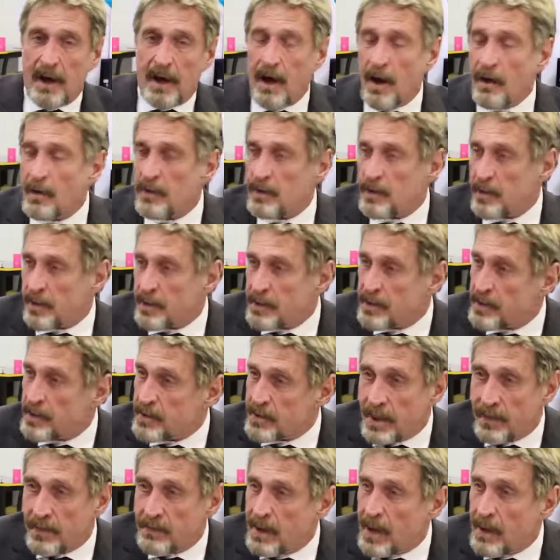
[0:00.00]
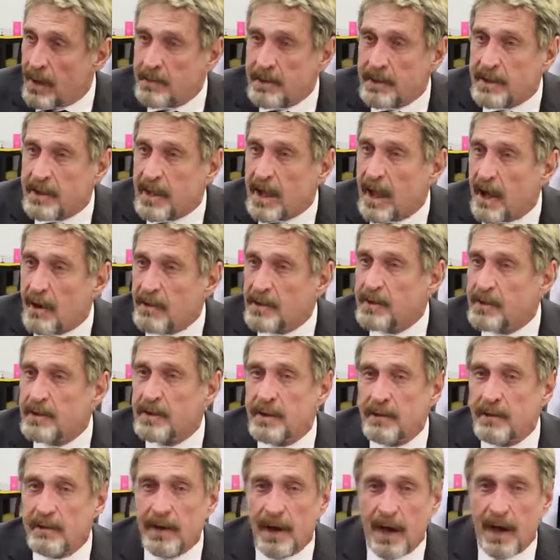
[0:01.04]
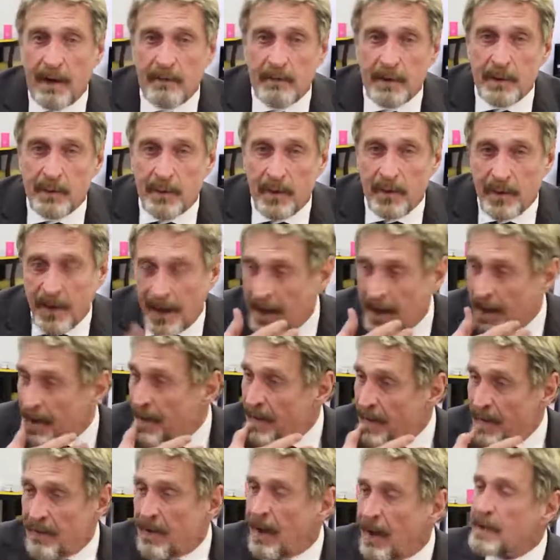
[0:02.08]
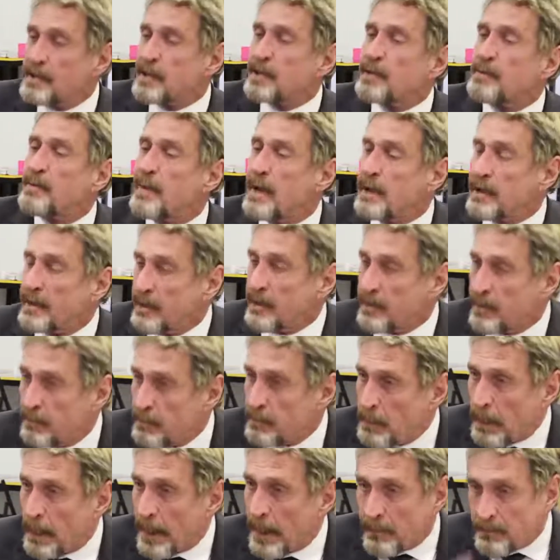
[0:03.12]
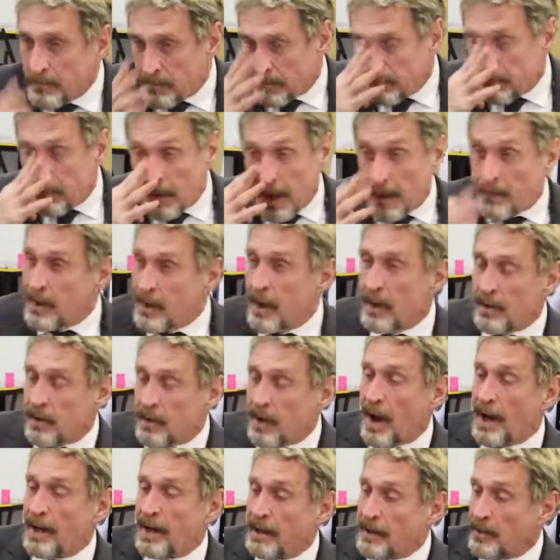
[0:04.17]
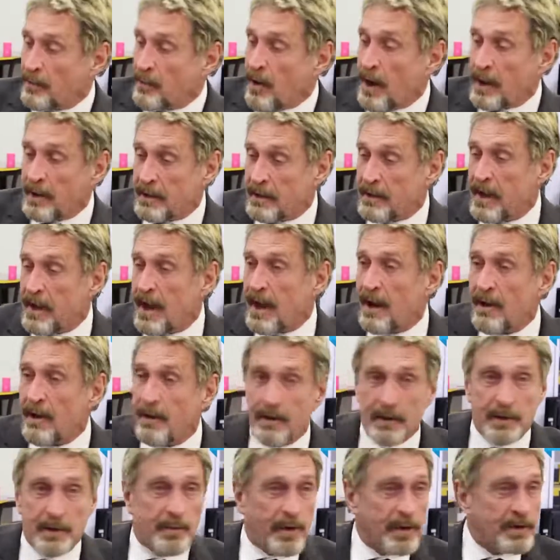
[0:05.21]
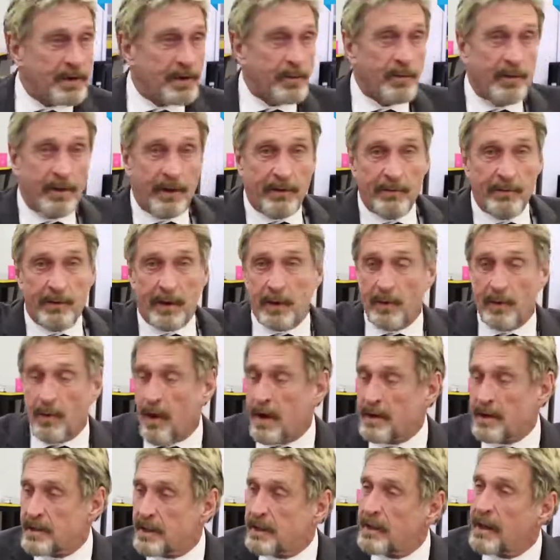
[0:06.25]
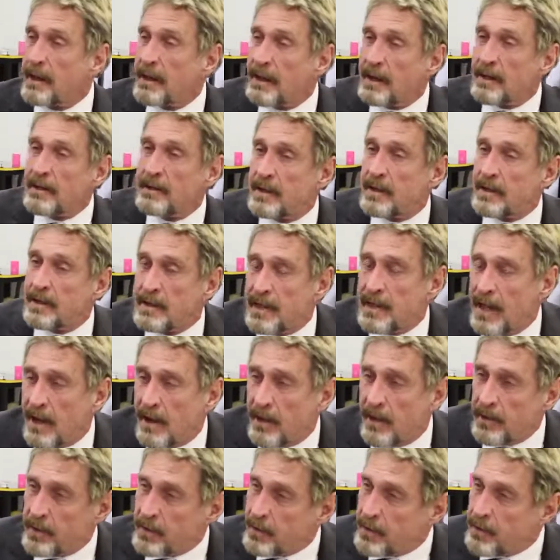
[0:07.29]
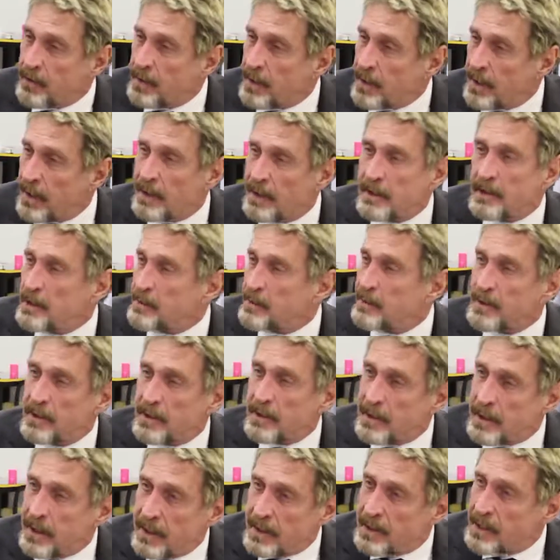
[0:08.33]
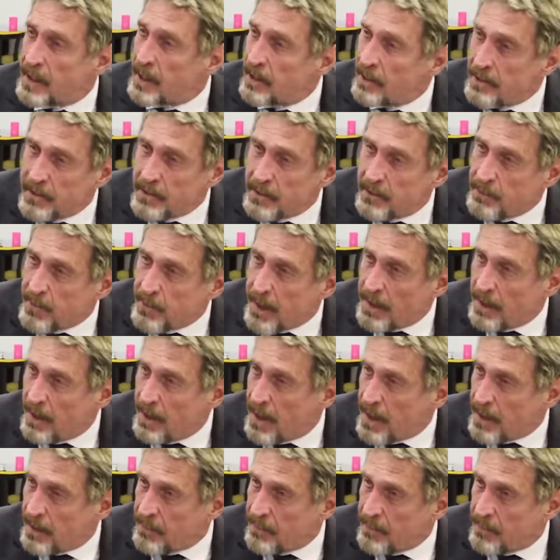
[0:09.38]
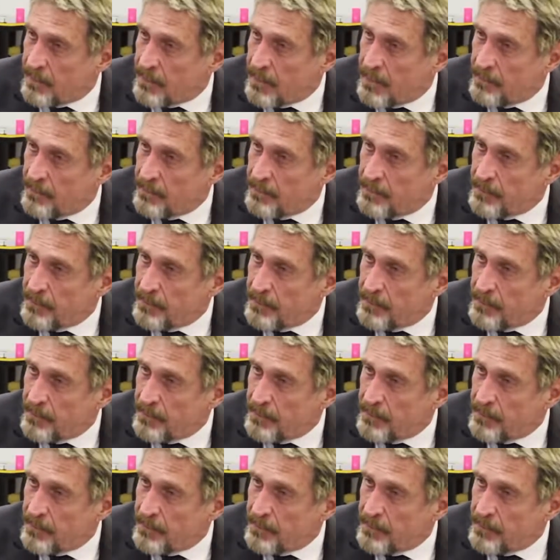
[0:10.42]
hundreds or sometimes thousands of times per day. I just met you. I'm not likely right now, especially with everybody watching, to tell you the intimate details of my life.